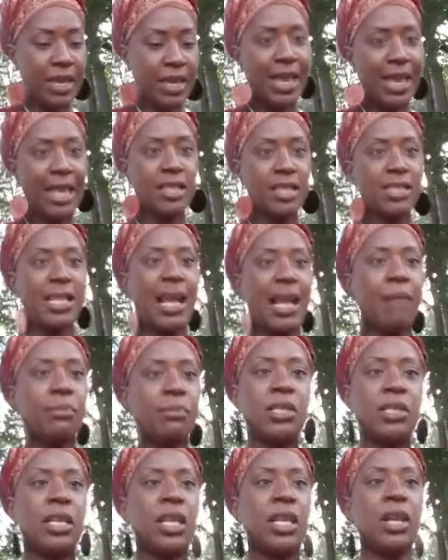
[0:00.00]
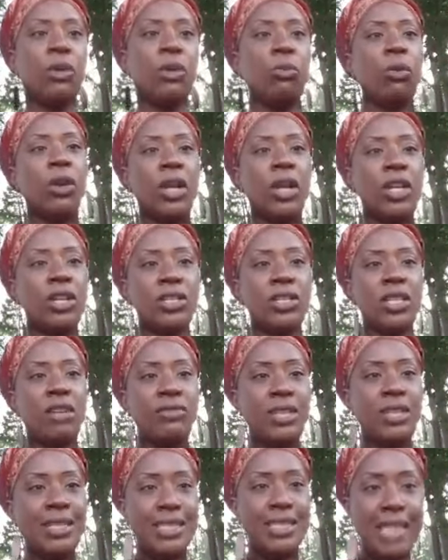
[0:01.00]
And stop sitting here working yourself
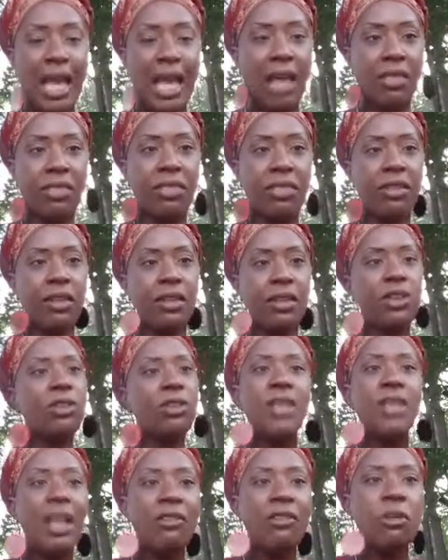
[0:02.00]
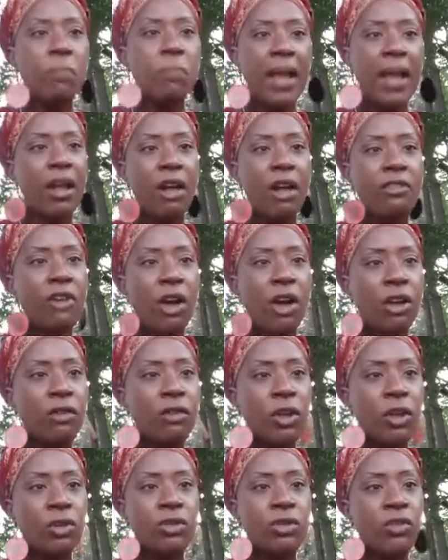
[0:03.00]
to death. You'll never pay off all of
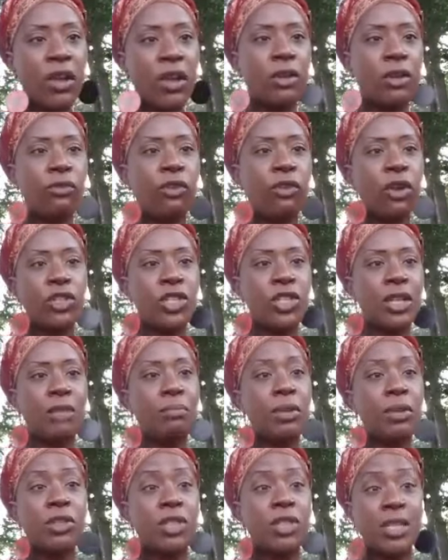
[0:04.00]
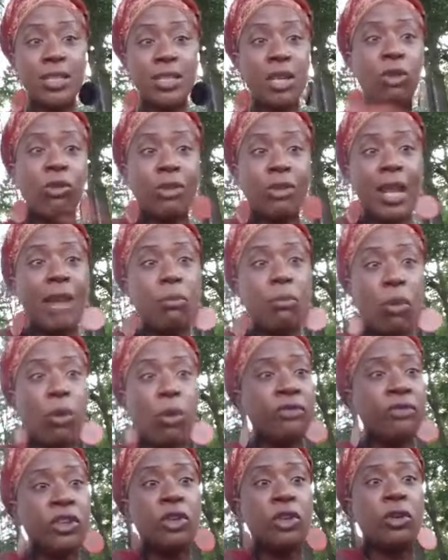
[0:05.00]
those fucking fraudulent bills because they'll create more
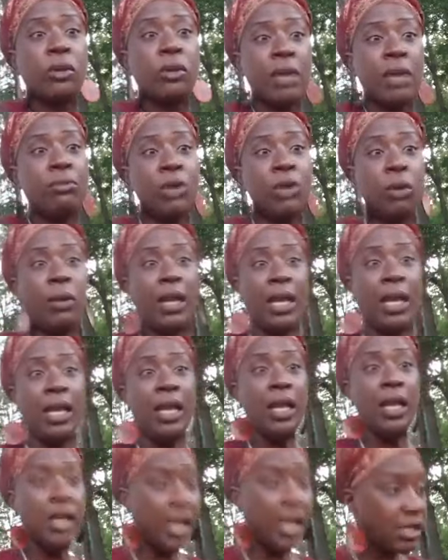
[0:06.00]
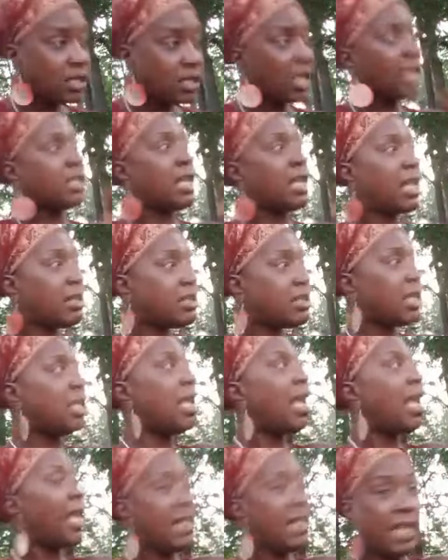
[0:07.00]
for you to keep doing it. It's, it's, it's
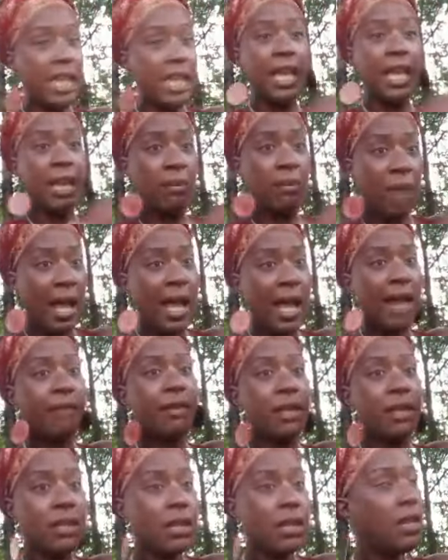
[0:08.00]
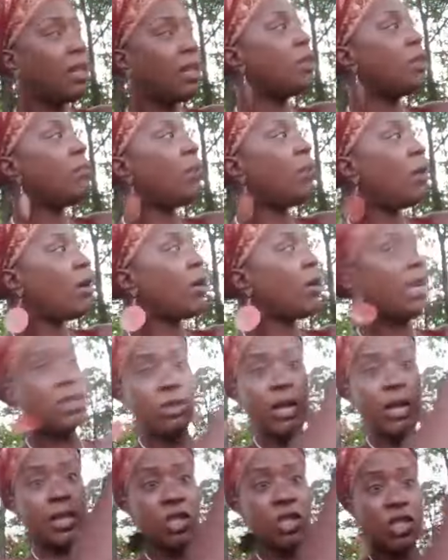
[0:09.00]
they keep hiring the bar that you
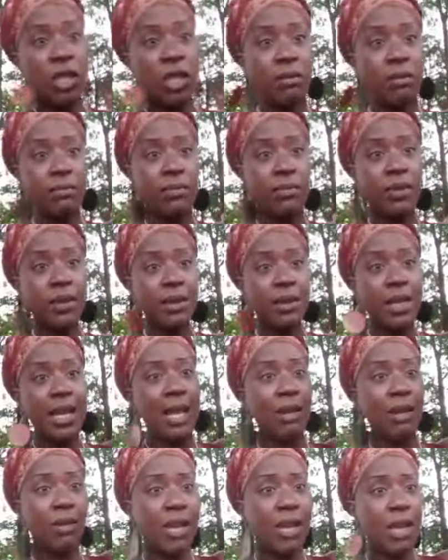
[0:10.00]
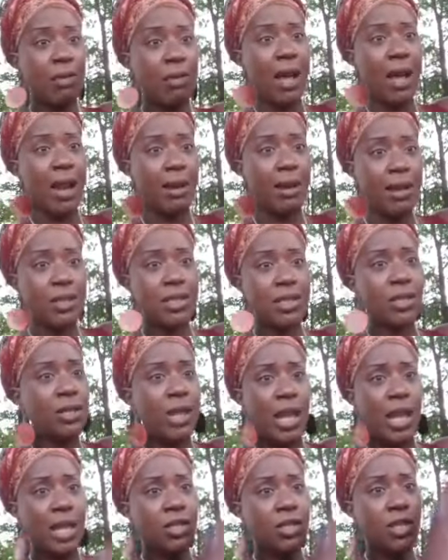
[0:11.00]
got to jump, and they going to keep hiring it till you
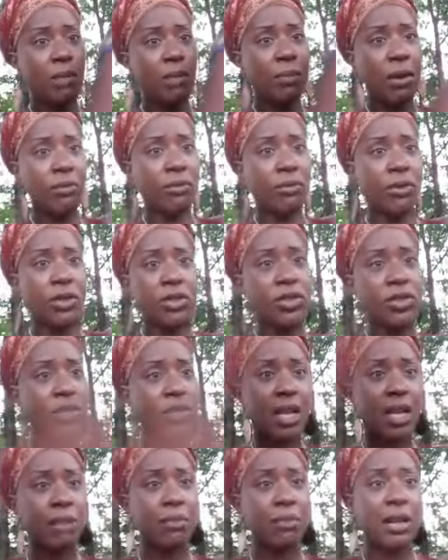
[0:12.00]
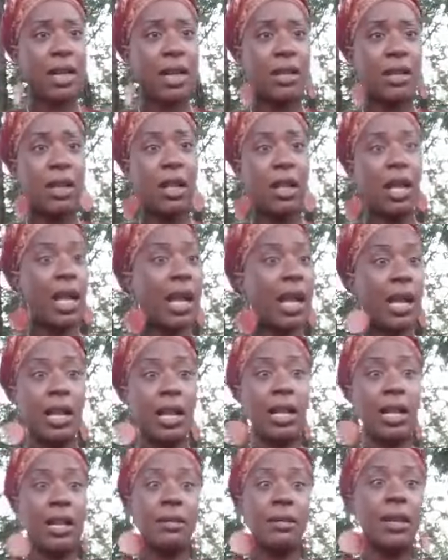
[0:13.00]
can't jump over it. You just got to be like, I got to
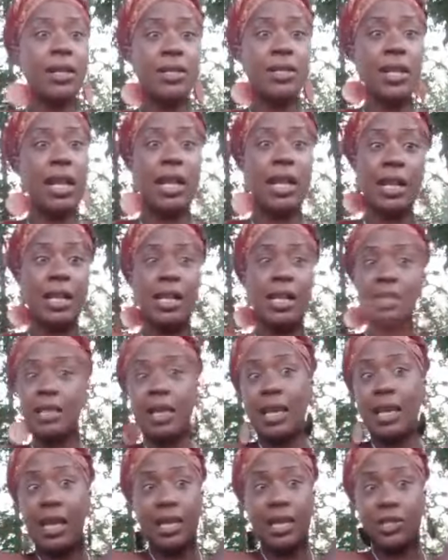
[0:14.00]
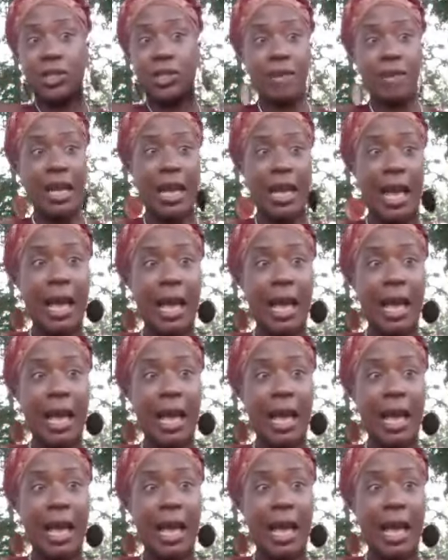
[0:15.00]
clear nationality because I can't jump that high.